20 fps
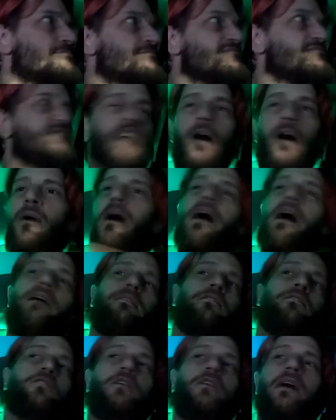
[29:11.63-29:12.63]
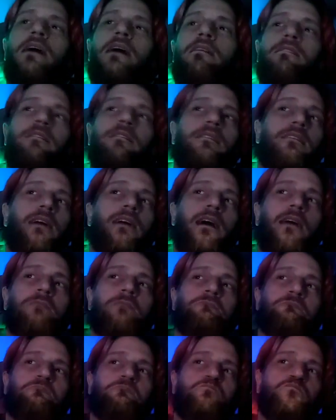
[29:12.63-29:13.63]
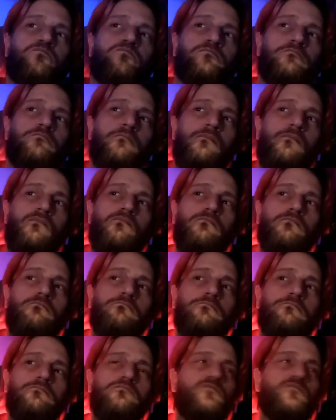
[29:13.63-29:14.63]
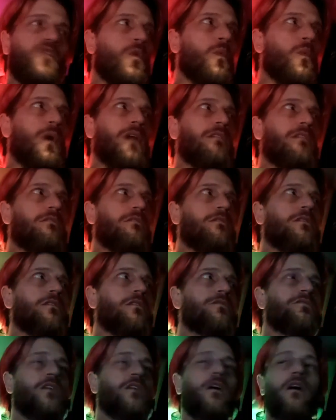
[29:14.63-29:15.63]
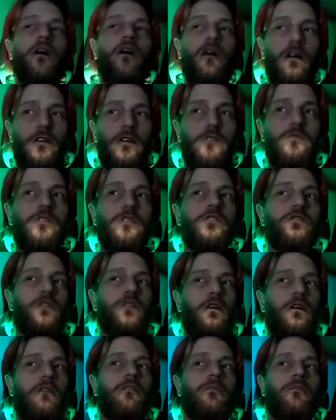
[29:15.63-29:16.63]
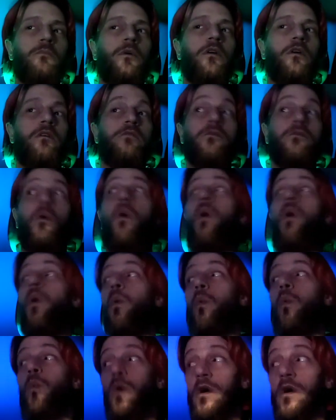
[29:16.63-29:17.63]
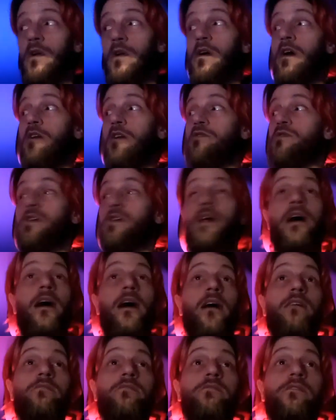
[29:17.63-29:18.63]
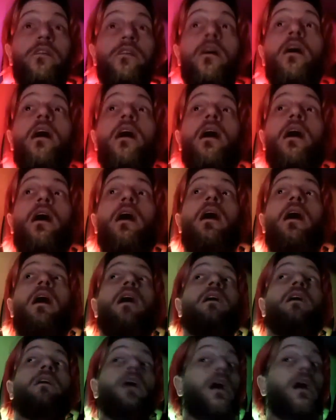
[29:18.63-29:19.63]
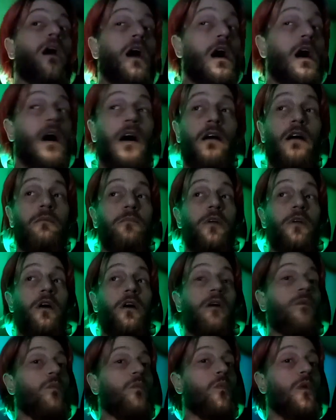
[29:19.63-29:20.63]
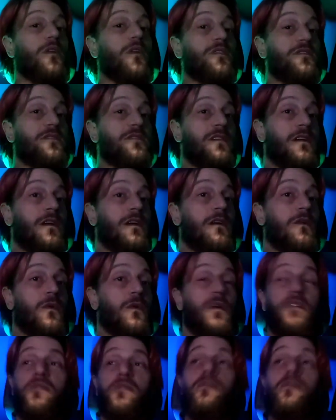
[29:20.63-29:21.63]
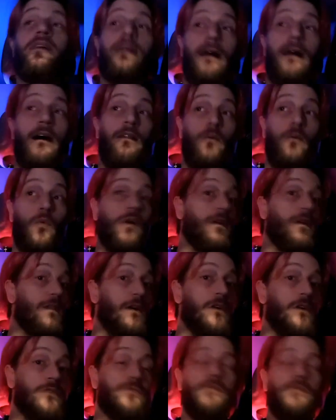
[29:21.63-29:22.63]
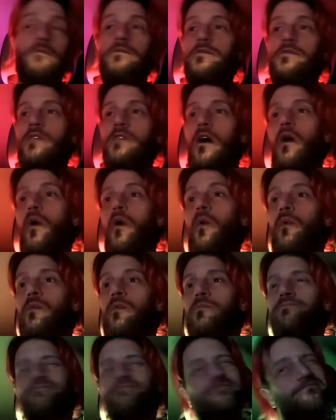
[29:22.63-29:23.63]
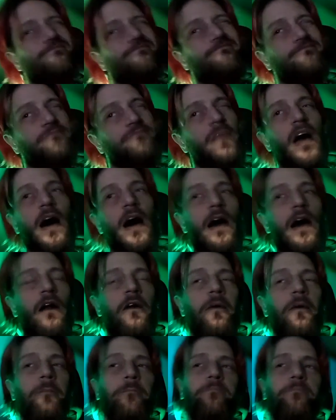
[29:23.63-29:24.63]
Now, either end of that, whether it's 100 chocolate bars or 100 eggs, I am not in one sitting going to eat either one of those. So, I don't know.